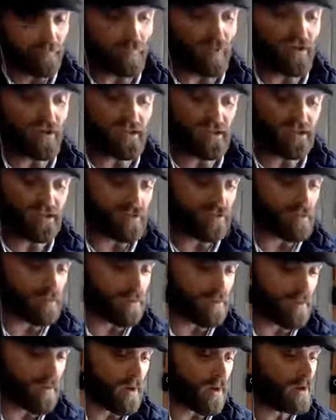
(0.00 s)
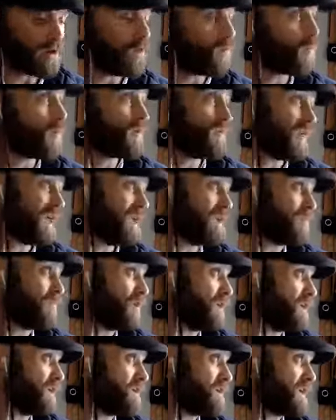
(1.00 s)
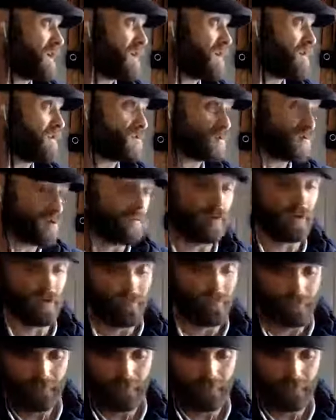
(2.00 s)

by this stuff, I don't want anybody to get into trouble.